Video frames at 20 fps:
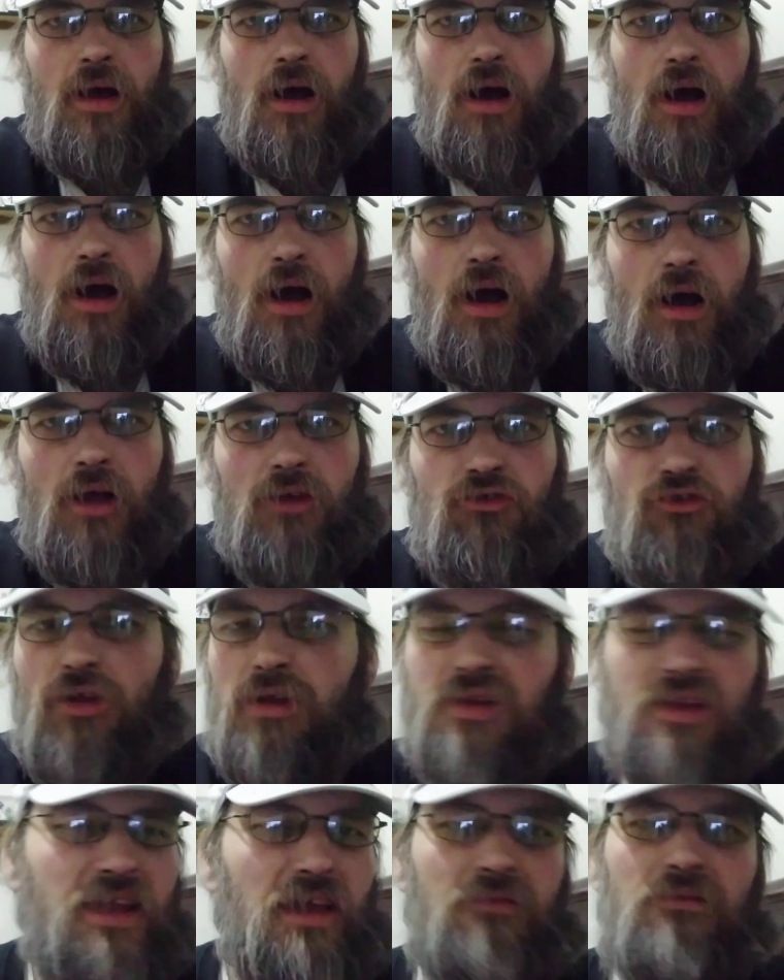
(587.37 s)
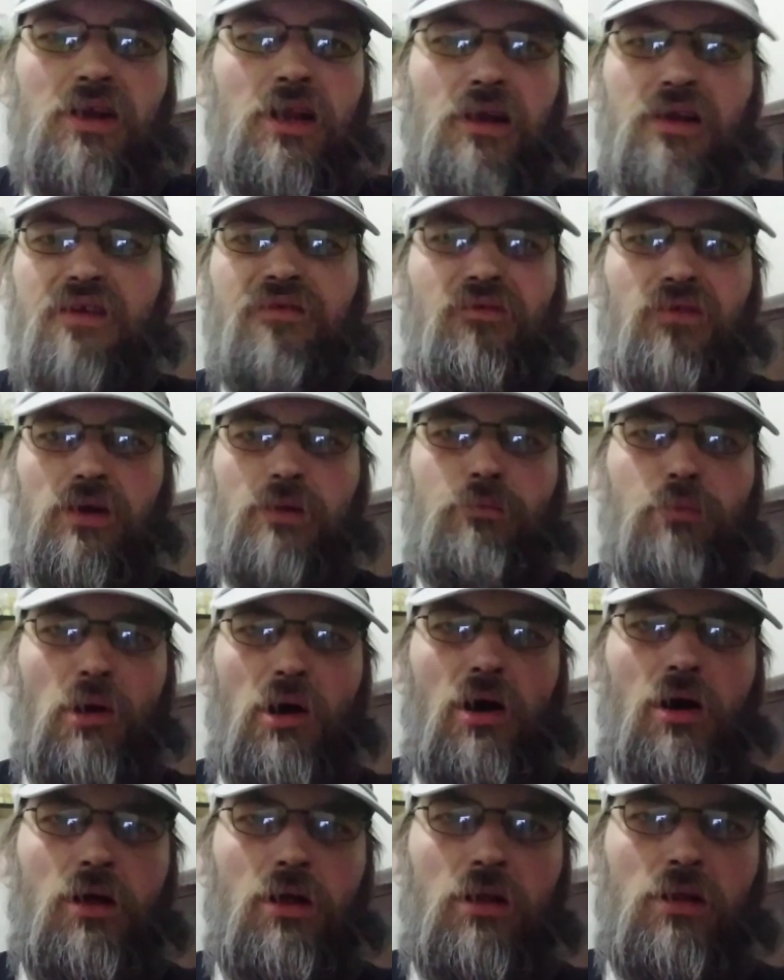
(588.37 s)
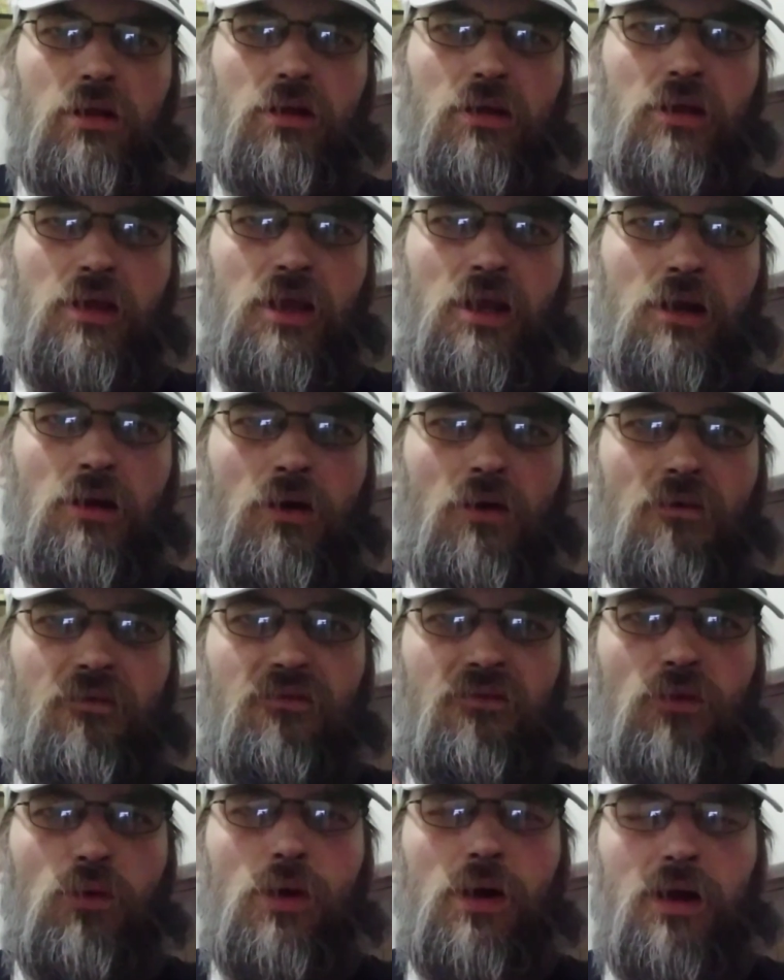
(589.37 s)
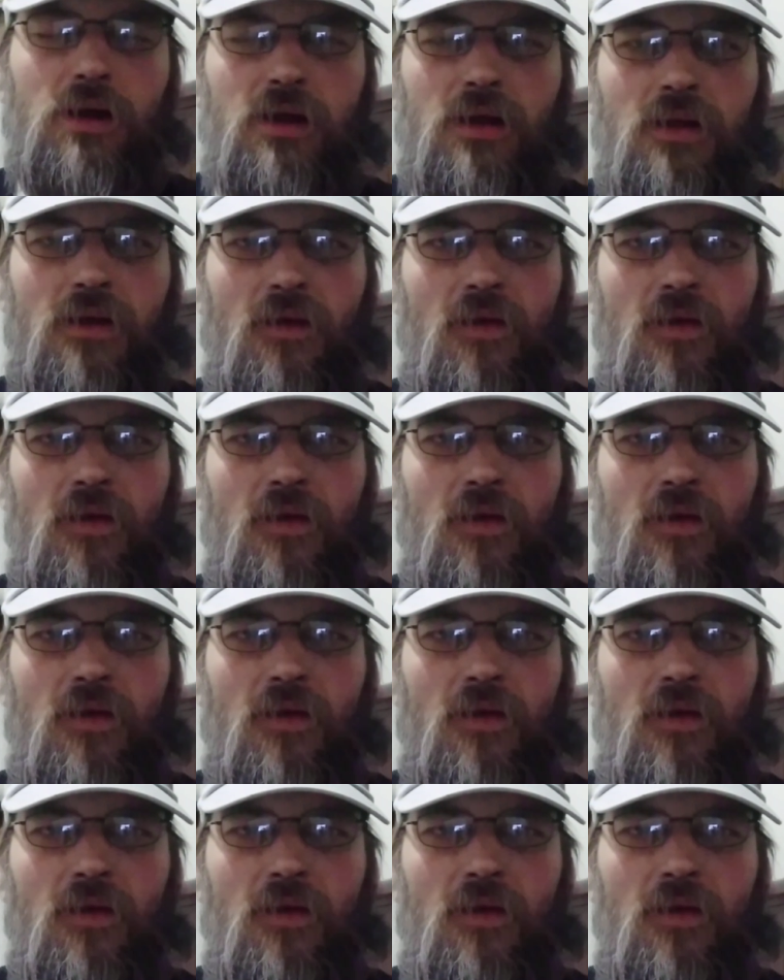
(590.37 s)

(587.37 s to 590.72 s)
uh, just giving us football, you know, for